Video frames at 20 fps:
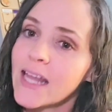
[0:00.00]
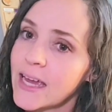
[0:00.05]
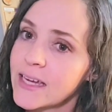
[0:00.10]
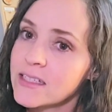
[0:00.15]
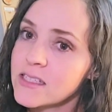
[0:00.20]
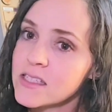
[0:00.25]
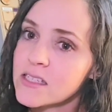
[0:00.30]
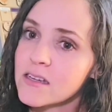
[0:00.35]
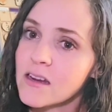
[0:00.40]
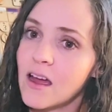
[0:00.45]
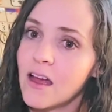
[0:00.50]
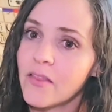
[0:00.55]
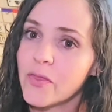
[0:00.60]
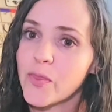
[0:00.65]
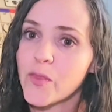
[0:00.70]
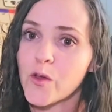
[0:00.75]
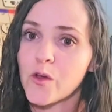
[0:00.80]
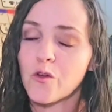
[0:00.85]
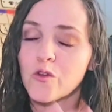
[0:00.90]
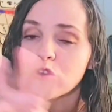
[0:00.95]
light
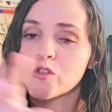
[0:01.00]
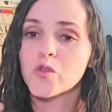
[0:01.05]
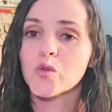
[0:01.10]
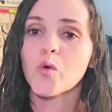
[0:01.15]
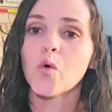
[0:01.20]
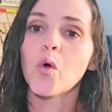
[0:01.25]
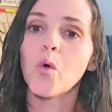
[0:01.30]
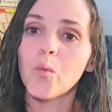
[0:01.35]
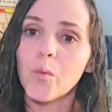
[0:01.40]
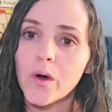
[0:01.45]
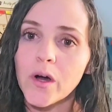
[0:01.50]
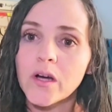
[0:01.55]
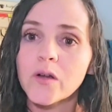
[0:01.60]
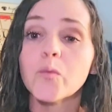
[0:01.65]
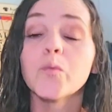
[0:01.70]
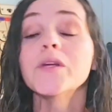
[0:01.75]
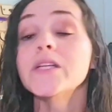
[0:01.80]
on the schoolwork.